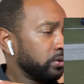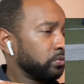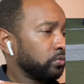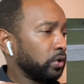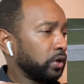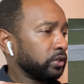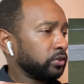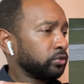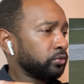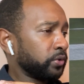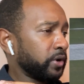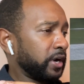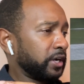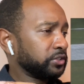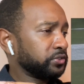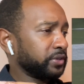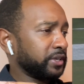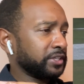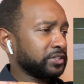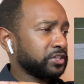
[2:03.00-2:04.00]
what,
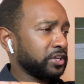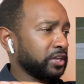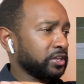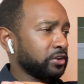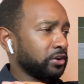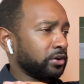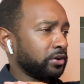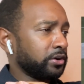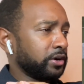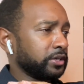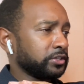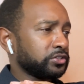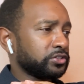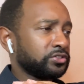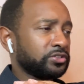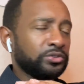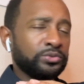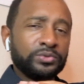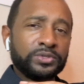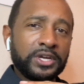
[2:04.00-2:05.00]
310 yards,
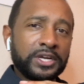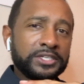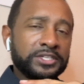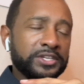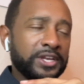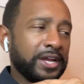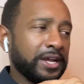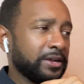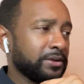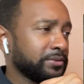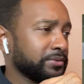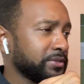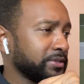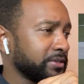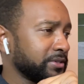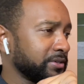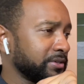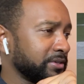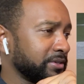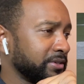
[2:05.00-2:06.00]
two
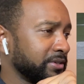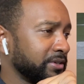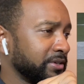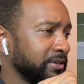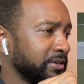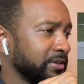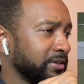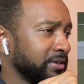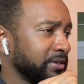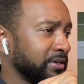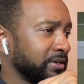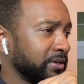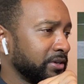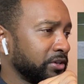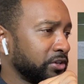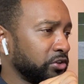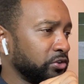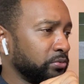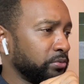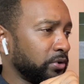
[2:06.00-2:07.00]
touchdowns?
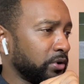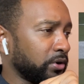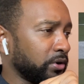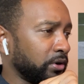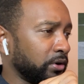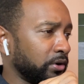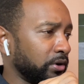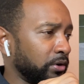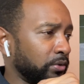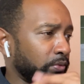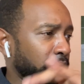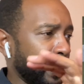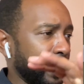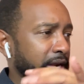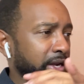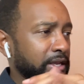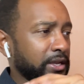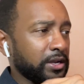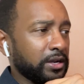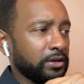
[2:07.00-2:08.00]
A
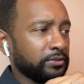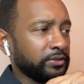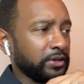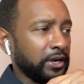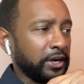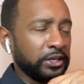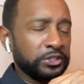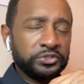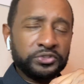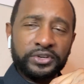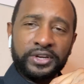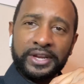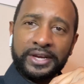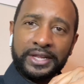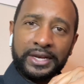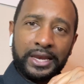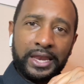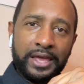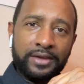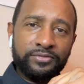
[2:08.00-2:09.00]
rating of
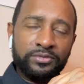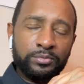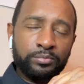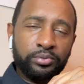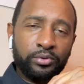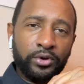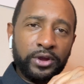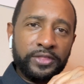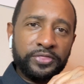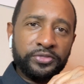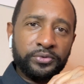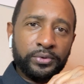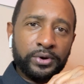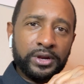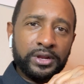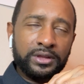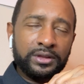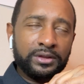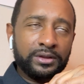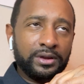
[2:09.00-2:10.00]

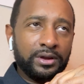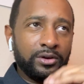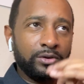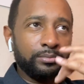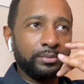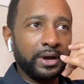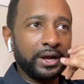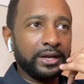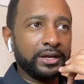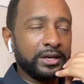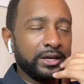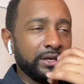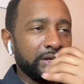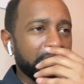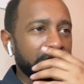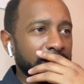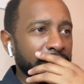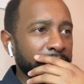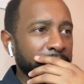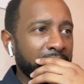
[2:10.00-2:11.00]
111.3. Oh my
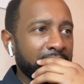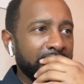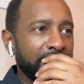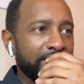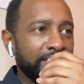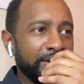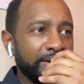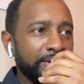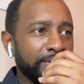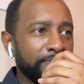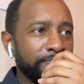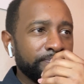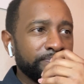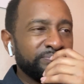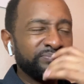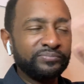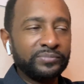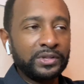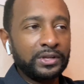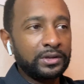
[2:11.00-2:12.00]
goodness, man. Like,
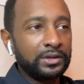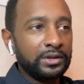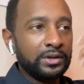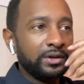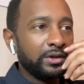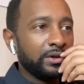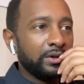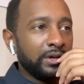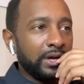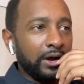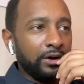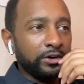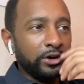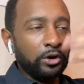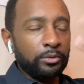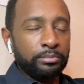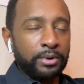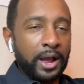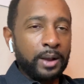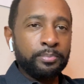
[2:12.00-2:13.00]
oh
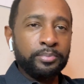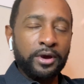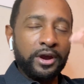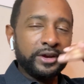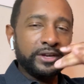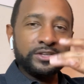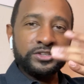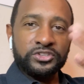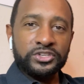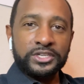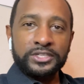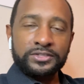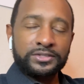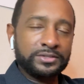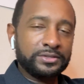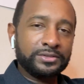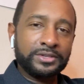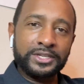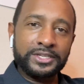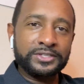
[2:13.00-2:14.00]
no, Brock Purdy's
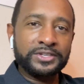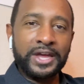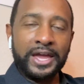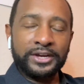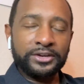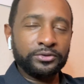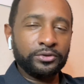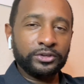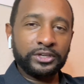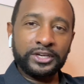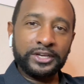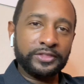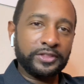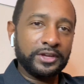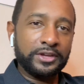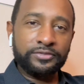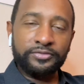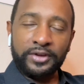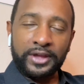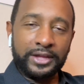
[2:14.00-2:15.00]
just, he's not doing
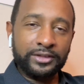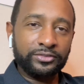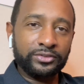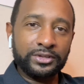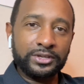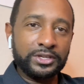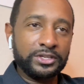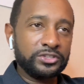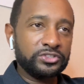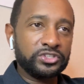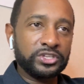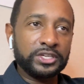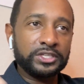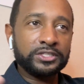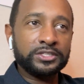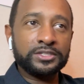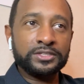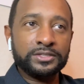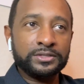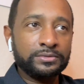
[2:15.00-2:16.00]
anything fancy. He's
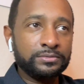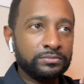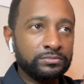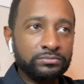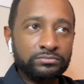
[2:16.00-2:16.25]
just